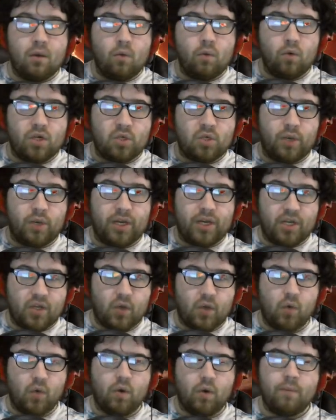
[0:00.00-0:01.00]
which we
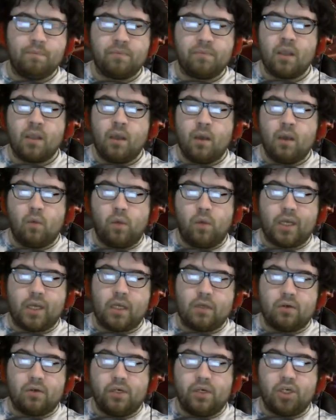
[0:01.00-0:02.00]
do, we
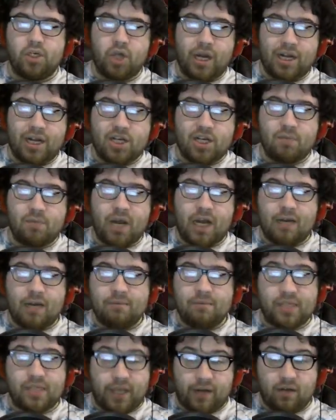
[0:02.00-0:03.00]
can clear trash
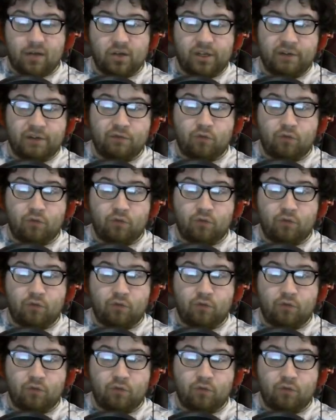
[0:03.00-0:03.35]
mobs and leave